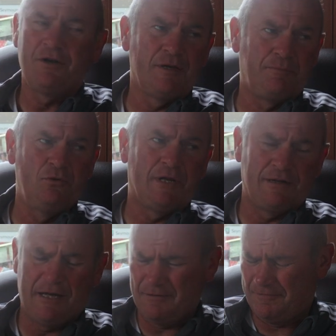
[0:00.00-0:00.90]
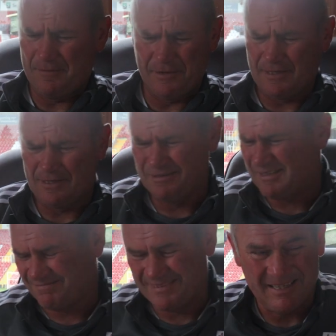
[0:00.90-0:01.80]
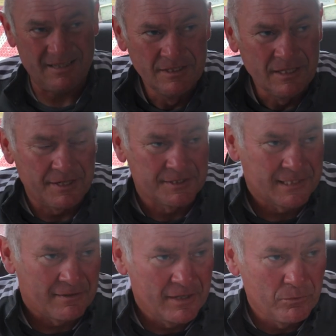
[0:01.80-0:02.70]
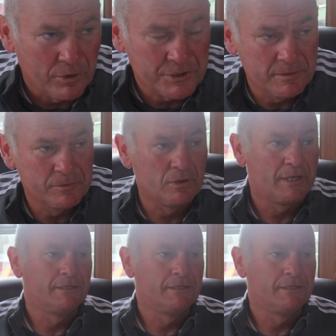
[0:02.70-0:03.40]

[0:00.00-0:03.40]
Oh, no, the pool, I had a fit, you know, I just sat there and watched them and all